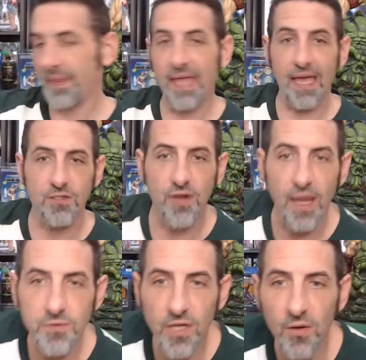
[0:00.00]
Yeah,
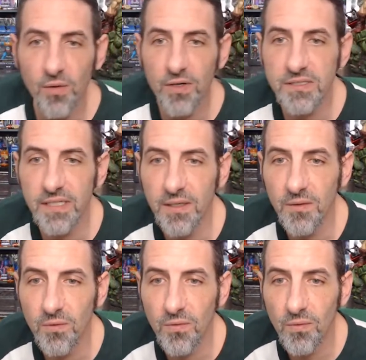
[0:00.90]
trap jaw. What do you say?
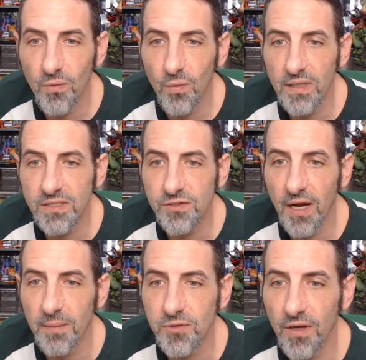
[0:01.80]
Was
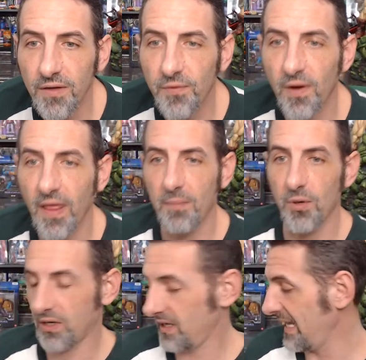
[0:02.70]
trap jaw on the front of that
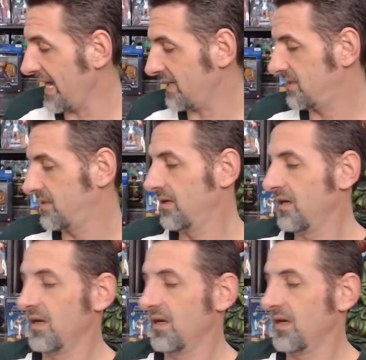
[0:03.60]
book? Yes.